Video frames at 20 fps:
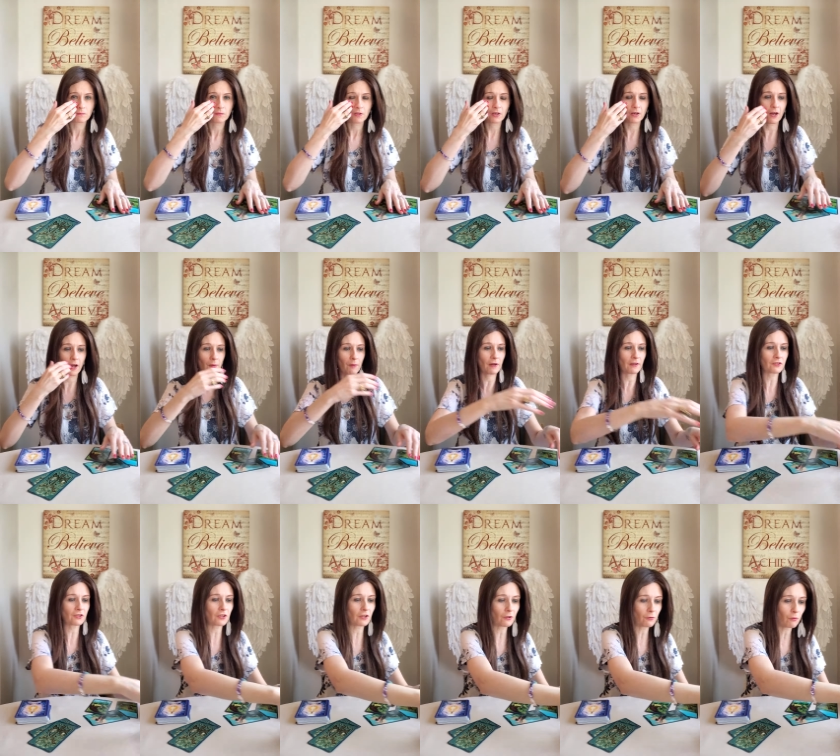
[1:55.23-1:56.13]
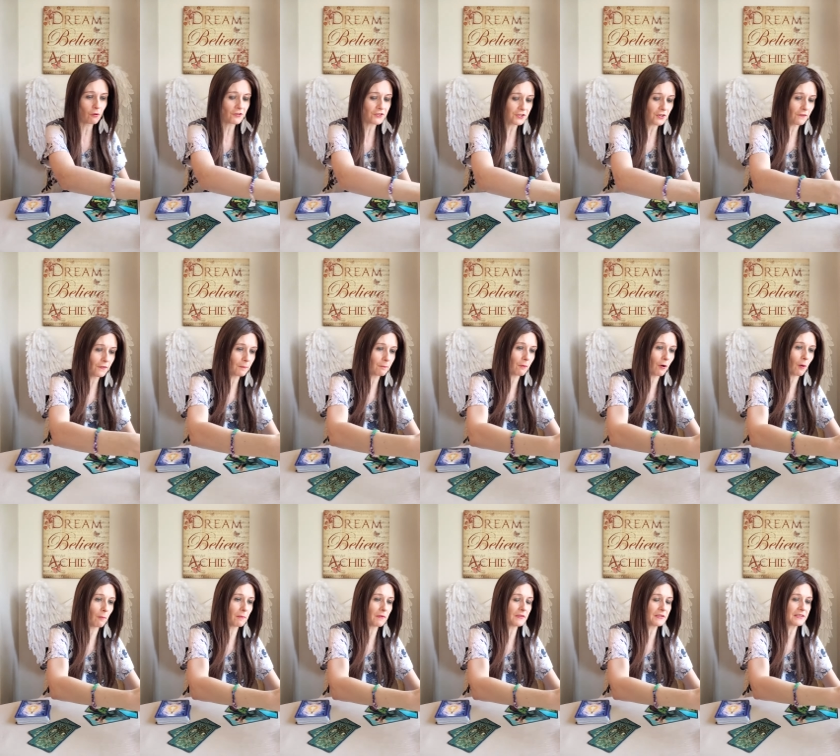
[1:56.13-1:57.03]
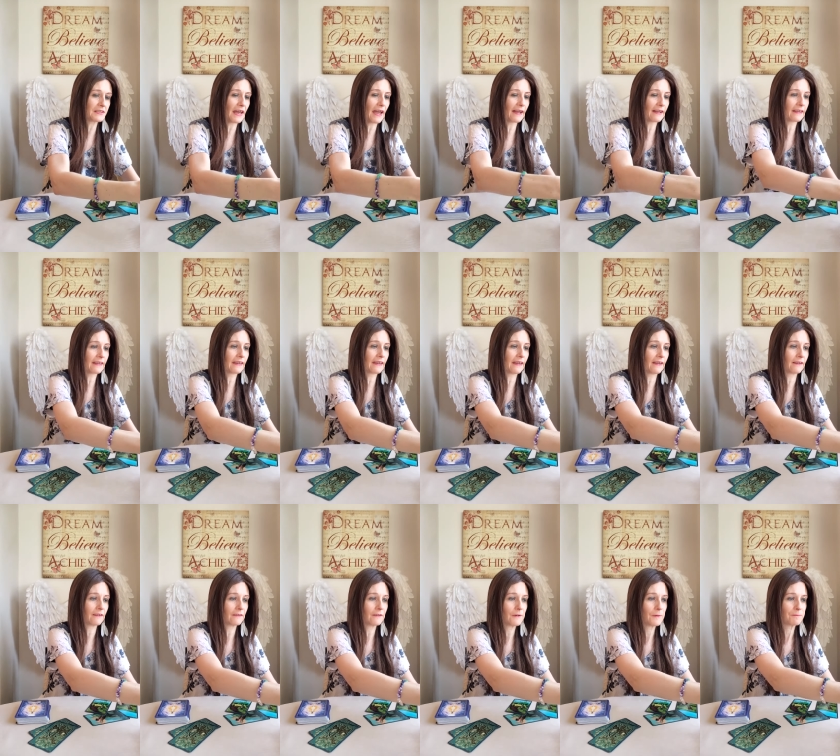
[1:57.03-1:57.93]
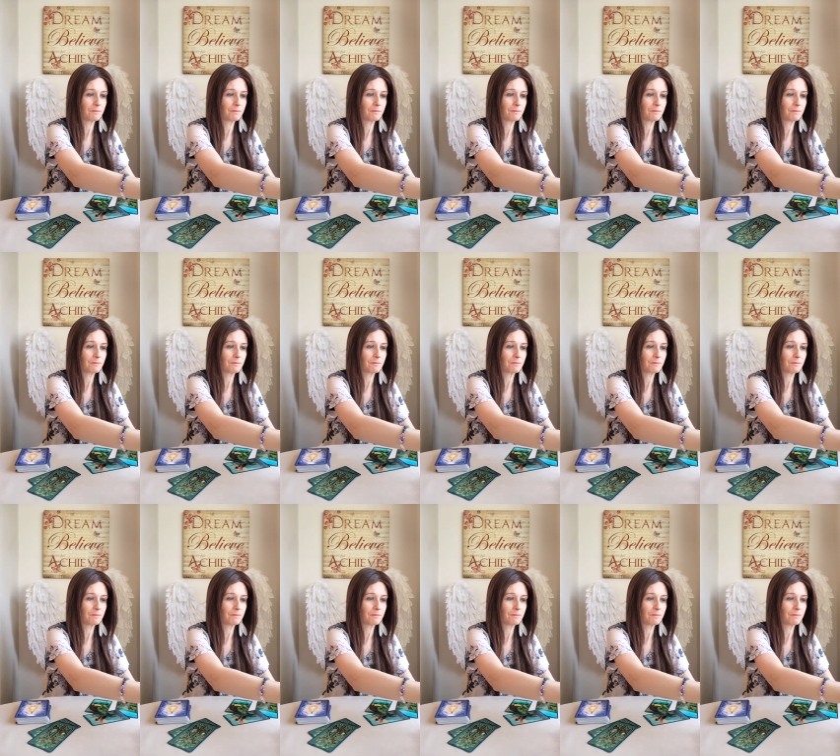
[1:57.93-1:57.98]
you know, and you look what's on the bottom of the deck here.